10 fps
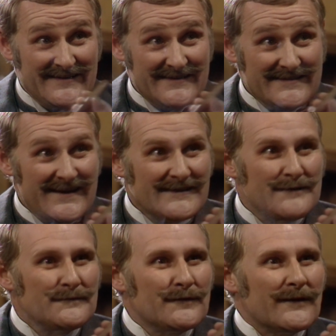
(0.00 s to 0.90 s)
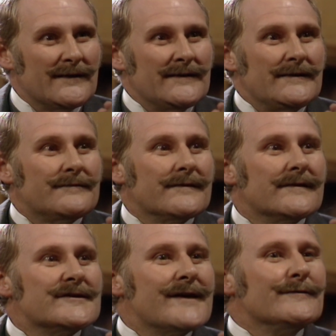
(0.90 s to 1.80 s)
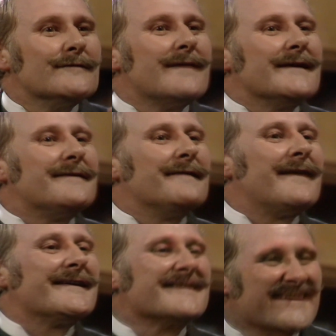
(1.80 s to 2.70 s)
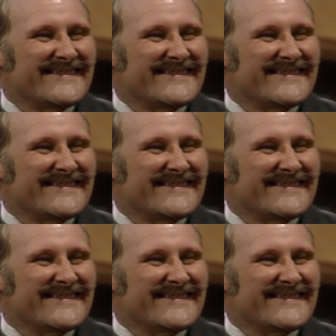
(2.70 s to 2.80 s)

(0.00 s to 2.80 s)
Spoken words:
Slightly fuller leaf than the general run of Havanas.